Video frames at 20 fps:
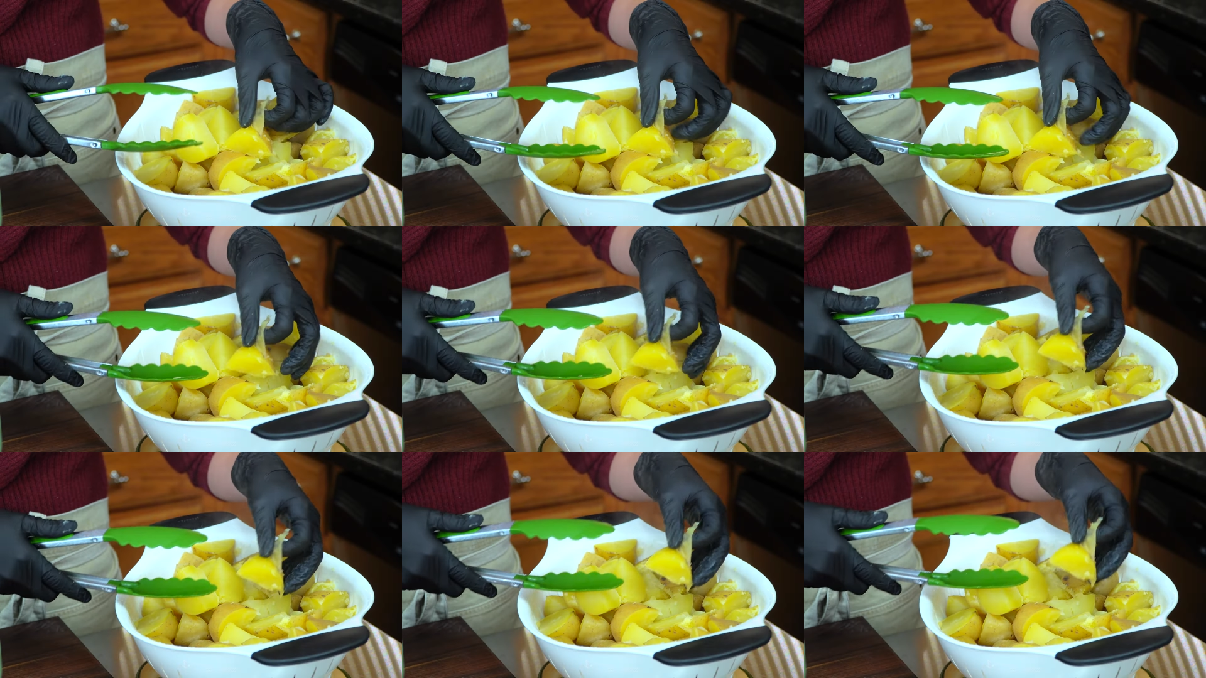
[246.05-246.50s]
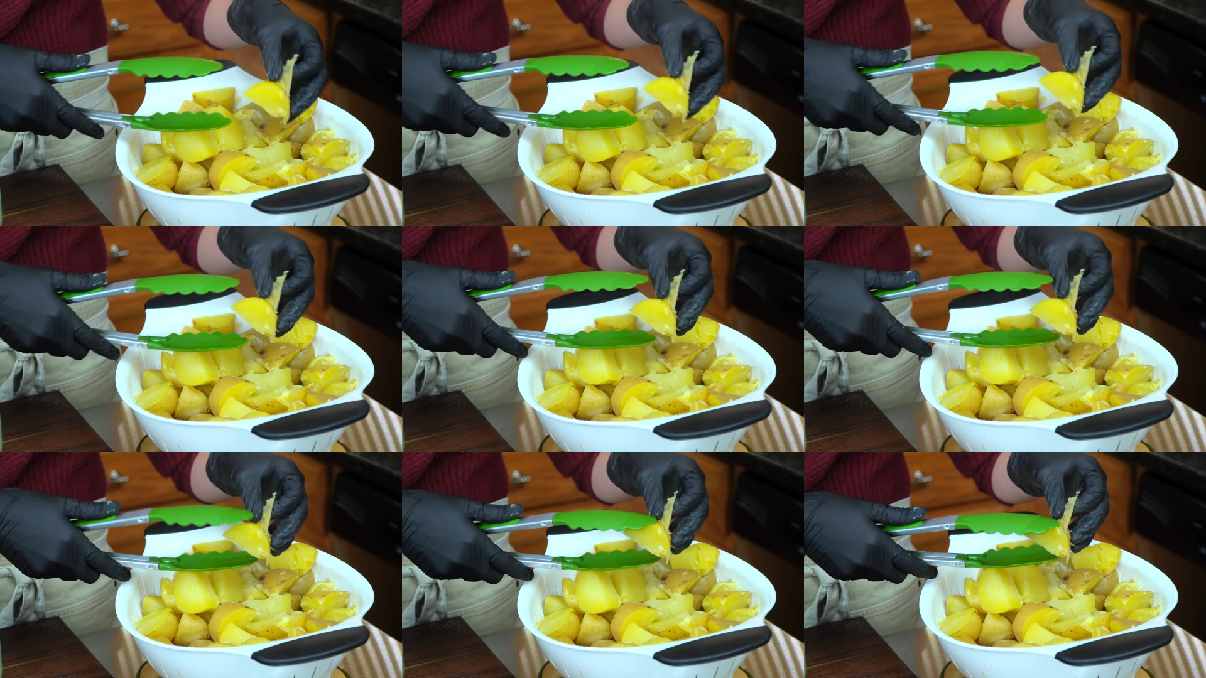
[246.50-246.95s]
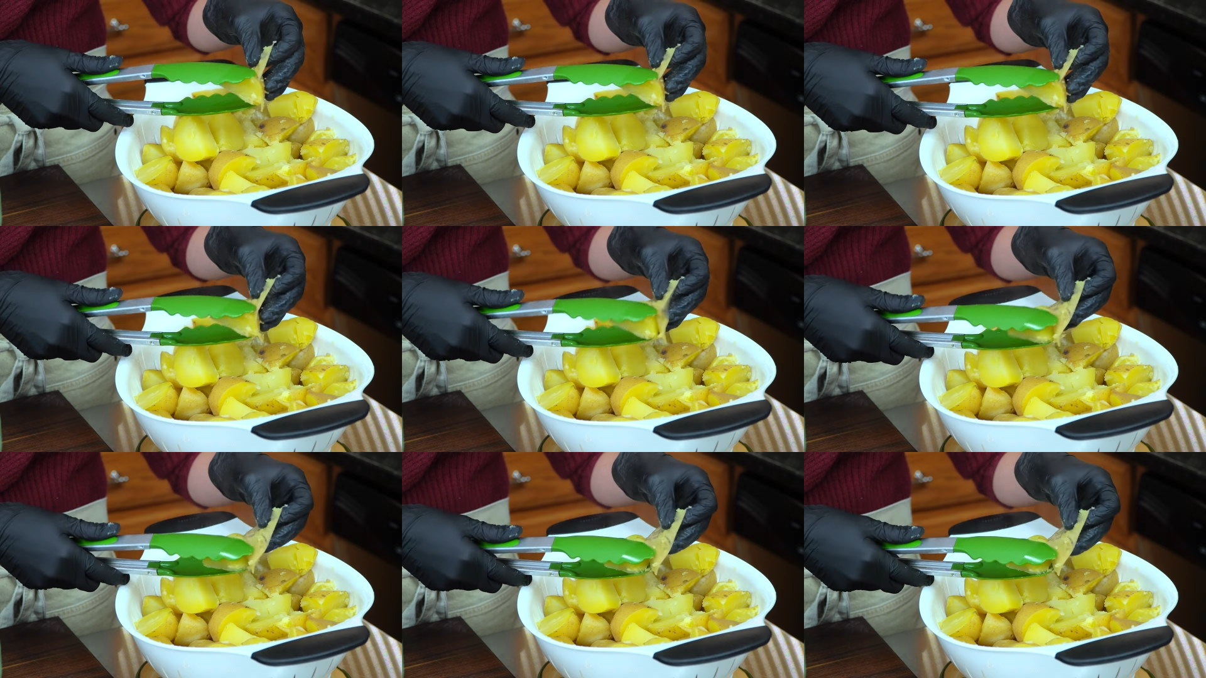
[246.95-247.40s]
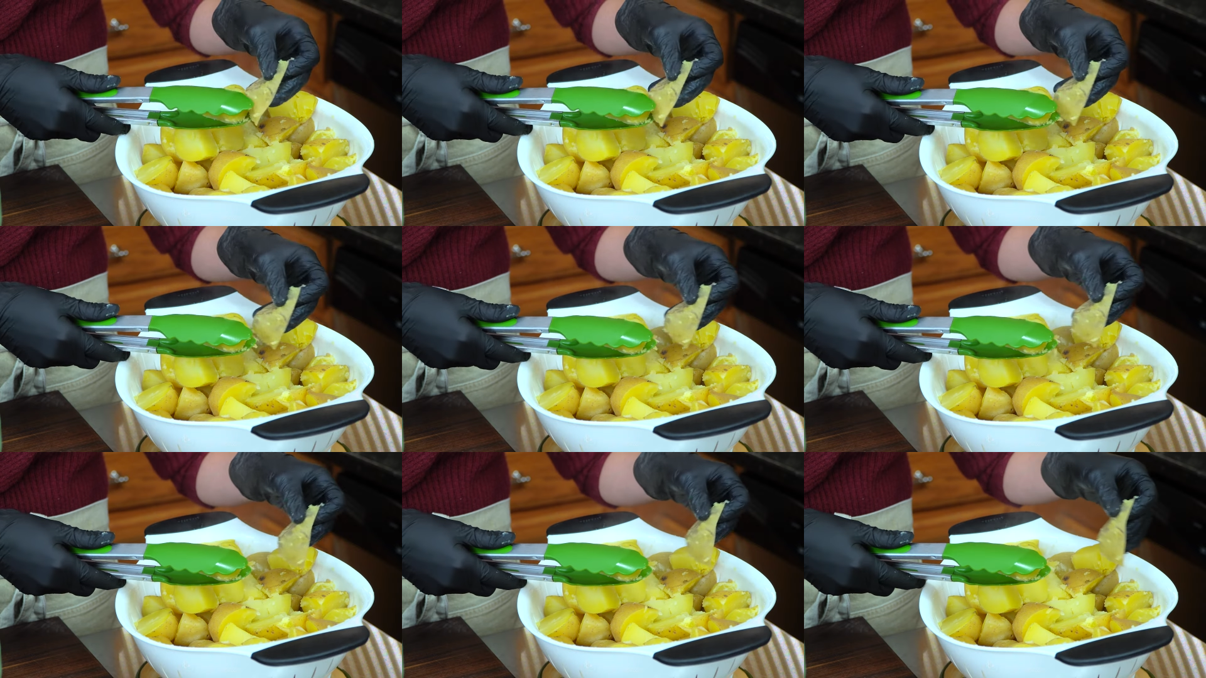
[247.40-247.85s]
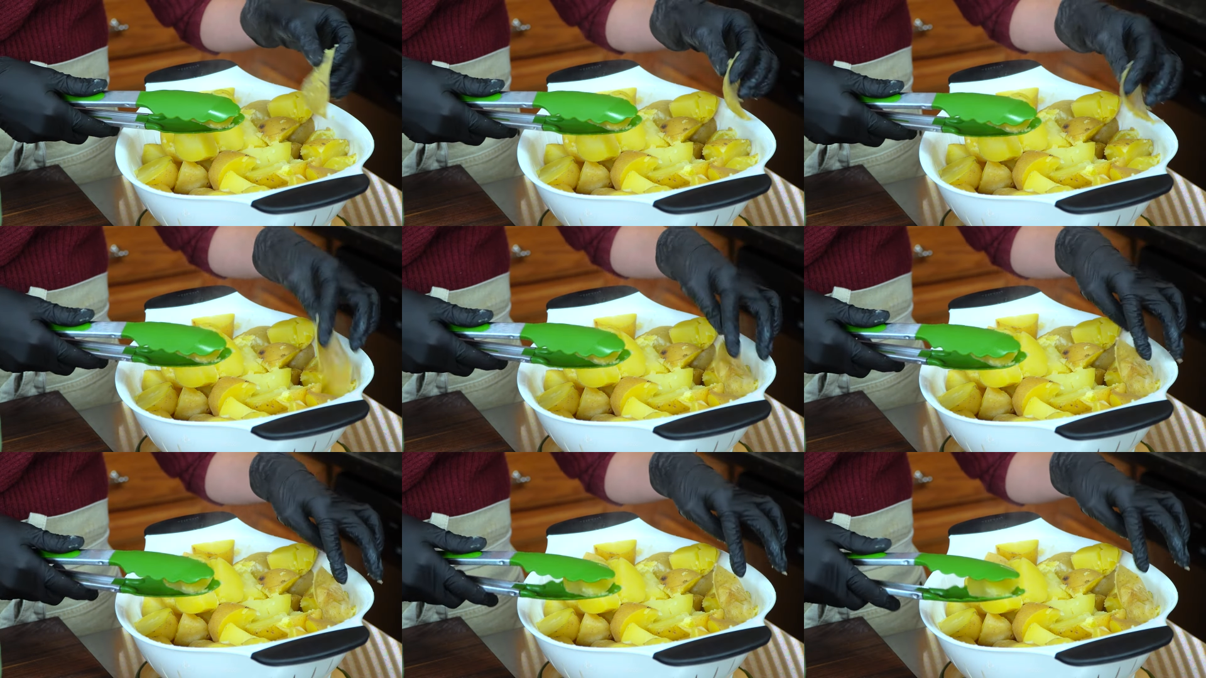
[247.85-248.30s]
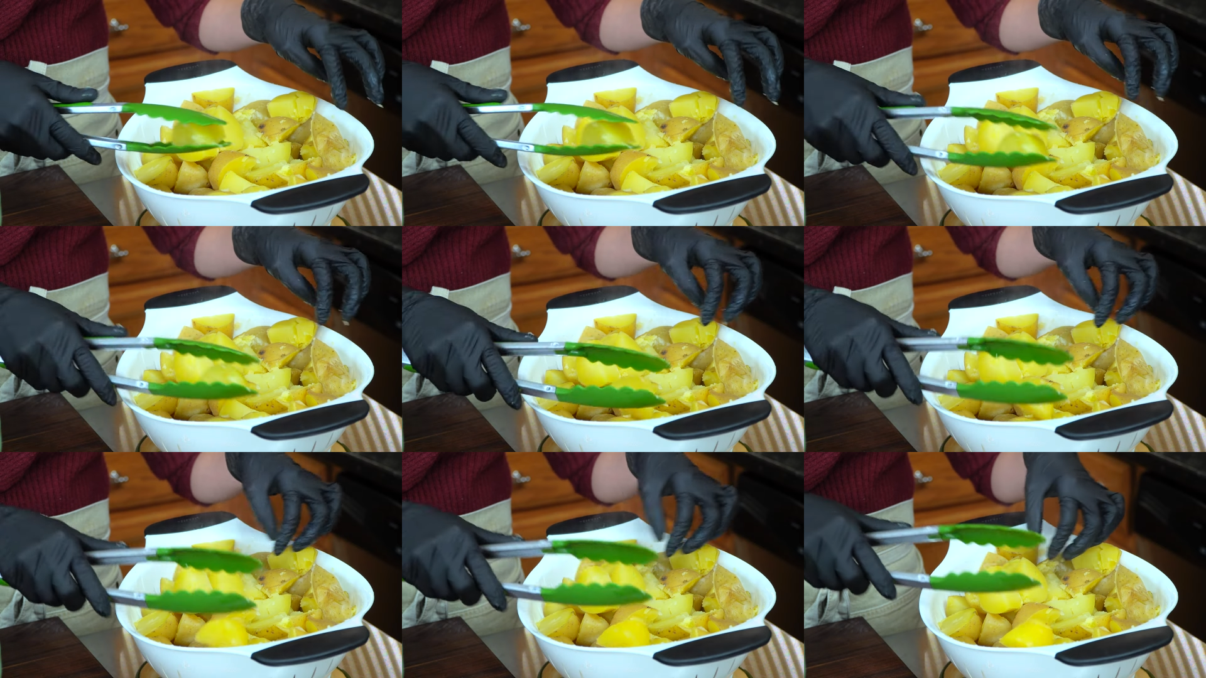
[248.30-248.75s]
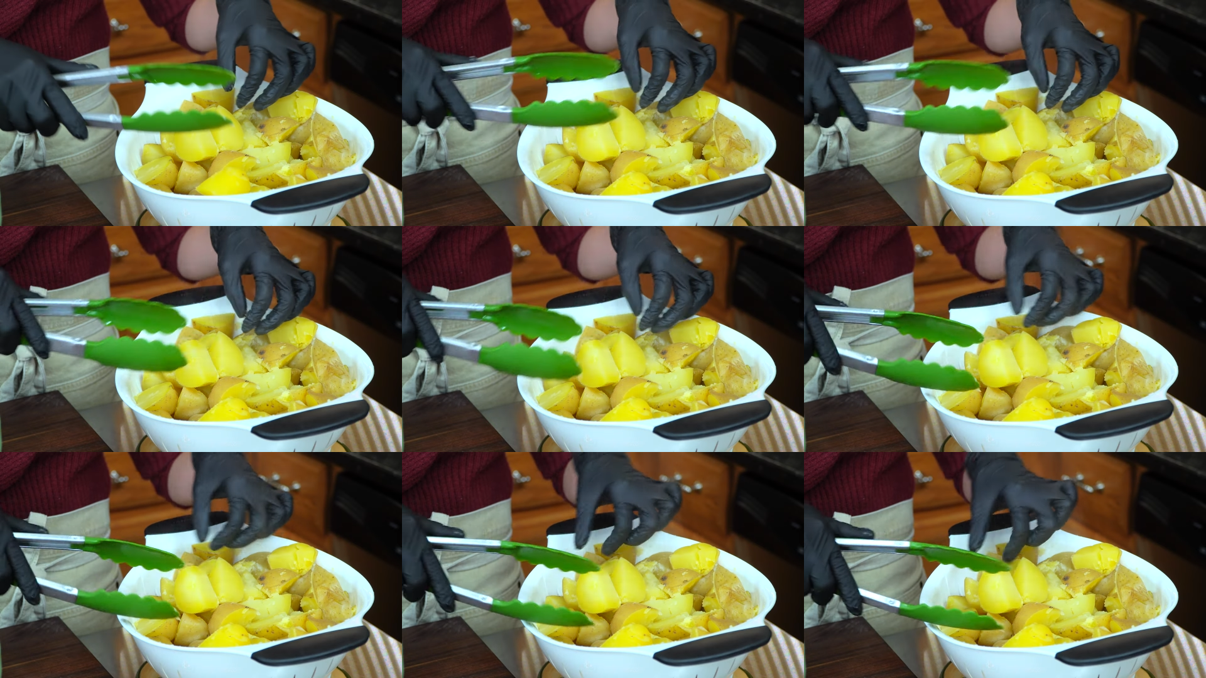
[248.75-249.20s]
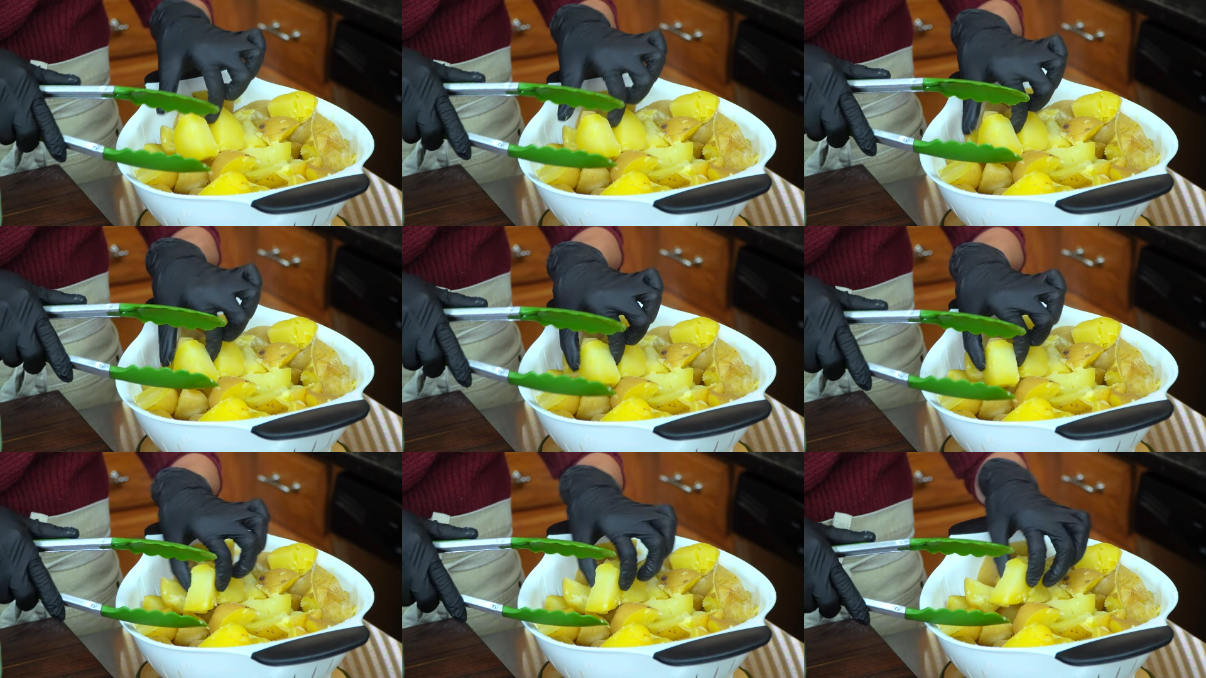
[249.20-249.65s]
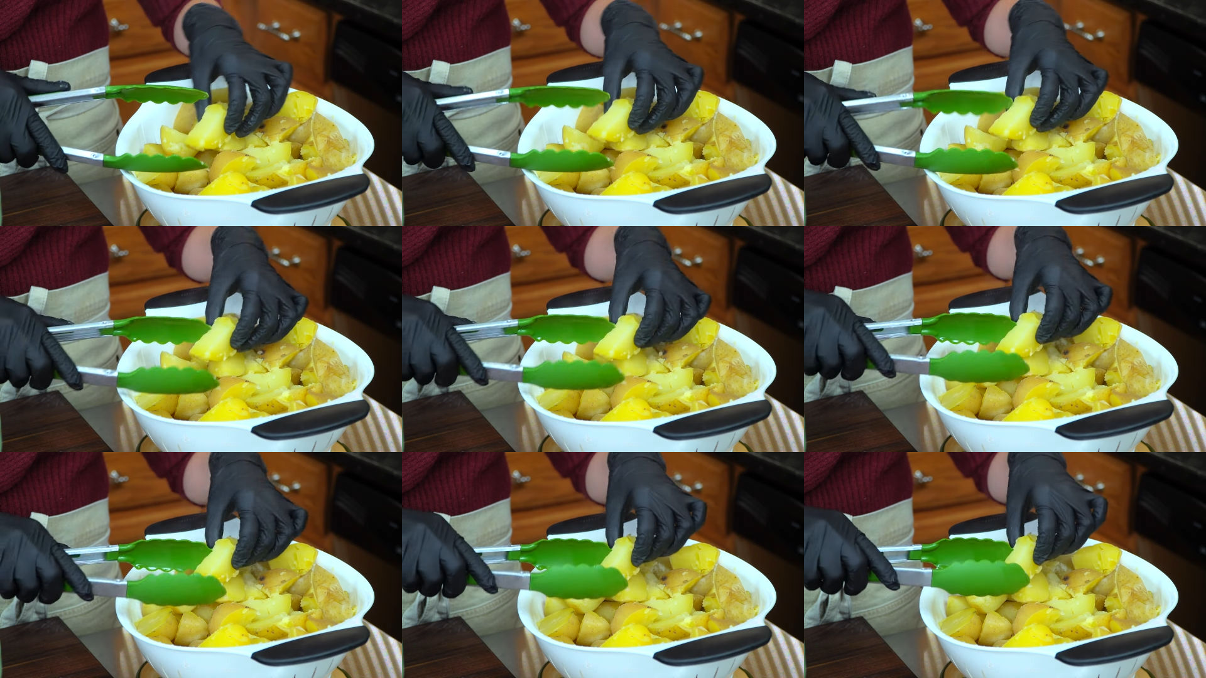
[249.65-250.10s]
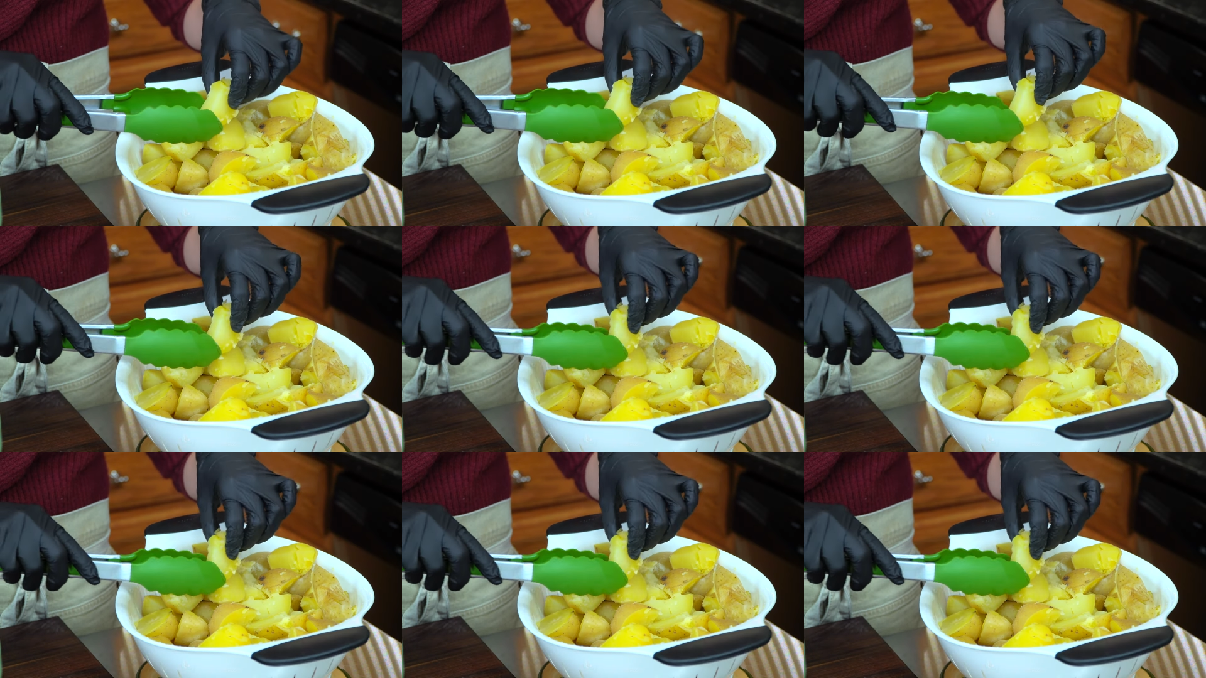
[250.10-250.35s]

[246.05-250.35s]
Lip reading: [unreadable: no face in view]